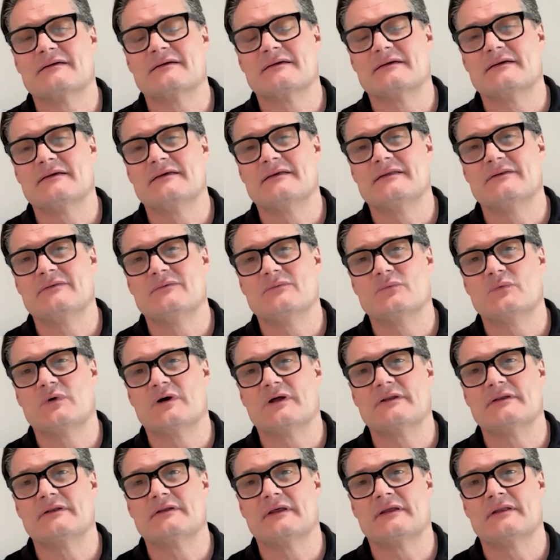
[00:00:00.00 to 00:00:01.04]
in
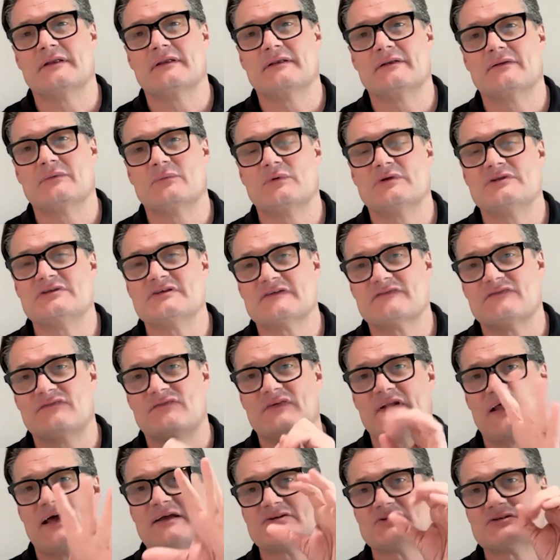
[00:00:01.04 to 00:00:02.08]
one, and we just
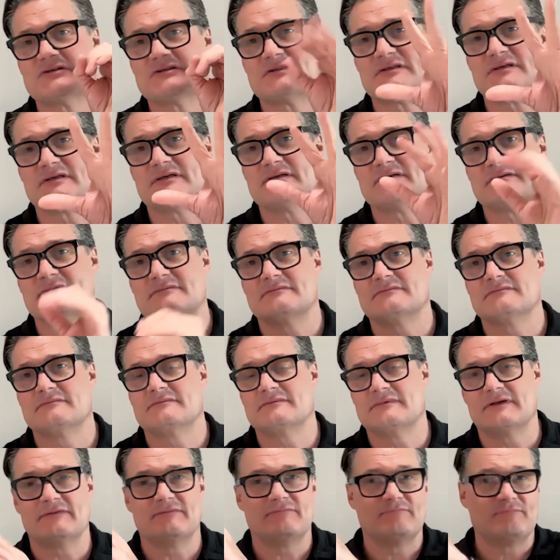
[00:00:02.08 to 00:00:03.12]
flashed the
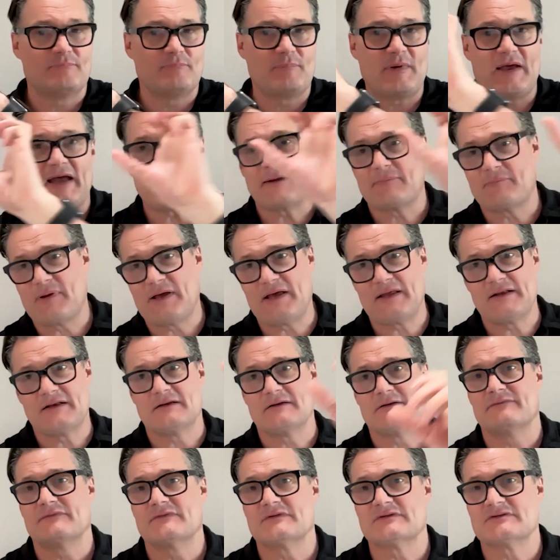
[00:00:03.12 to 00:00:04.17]
back
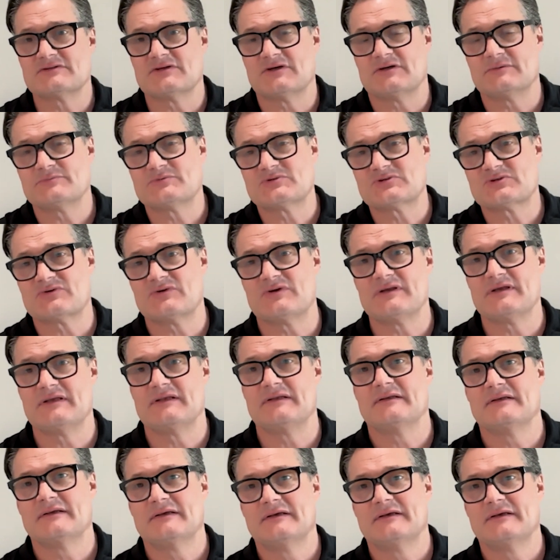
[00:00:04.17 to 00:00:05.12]
panel of the top screen